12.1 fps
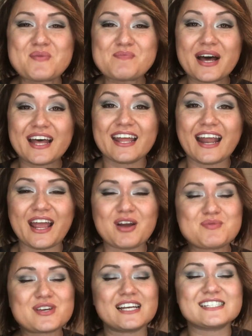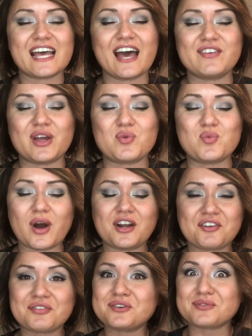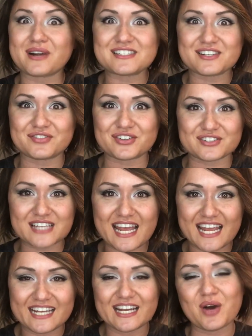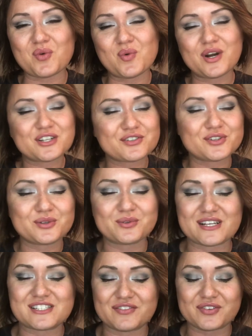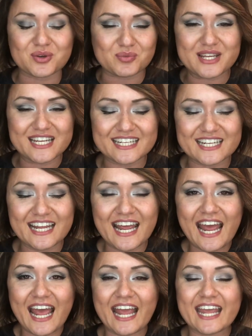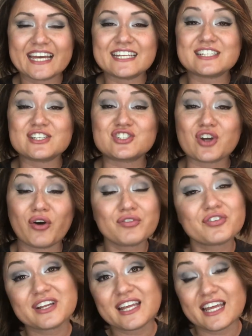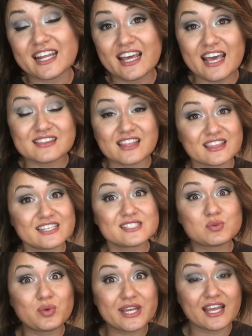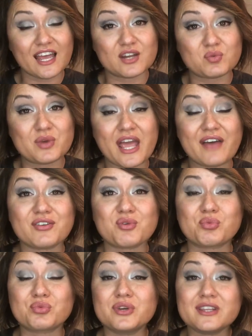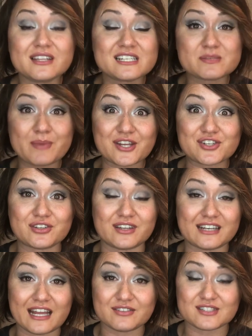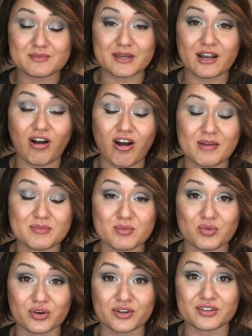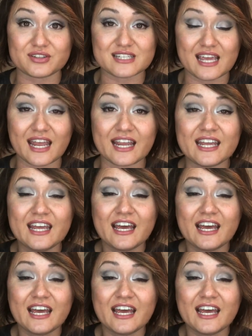But I hope you guys have a wonderful rest of your day, a wonderful rest of your week, and don't forget that this weekend we have a really special announcement on Memorial Day.